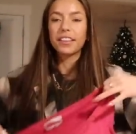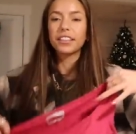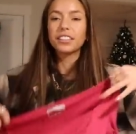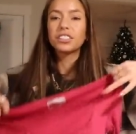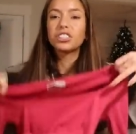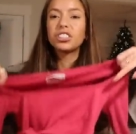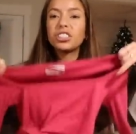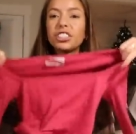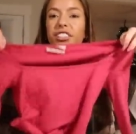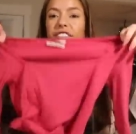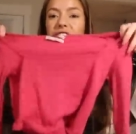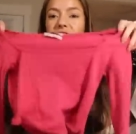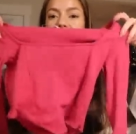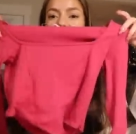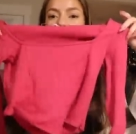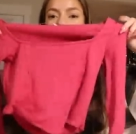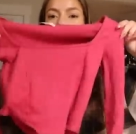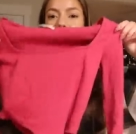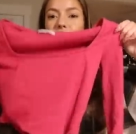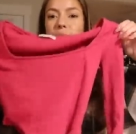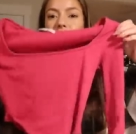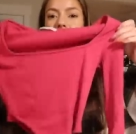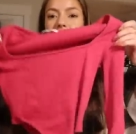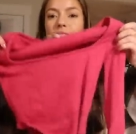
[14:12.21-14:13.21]
This just
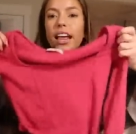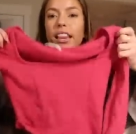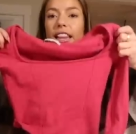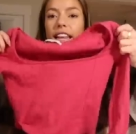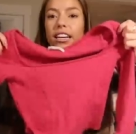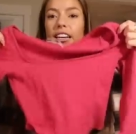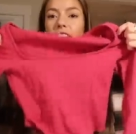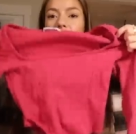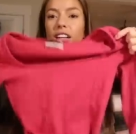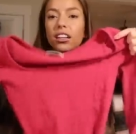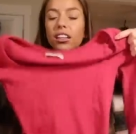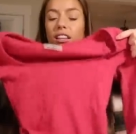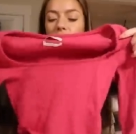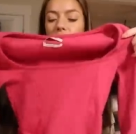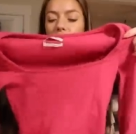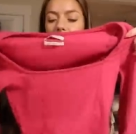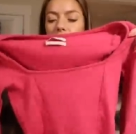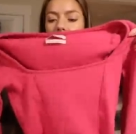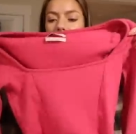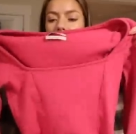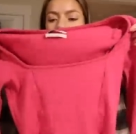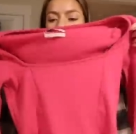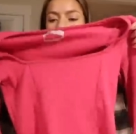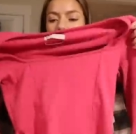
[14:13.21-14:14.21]
fits me like a
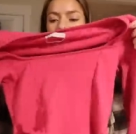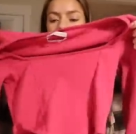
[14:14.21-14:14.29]
glove.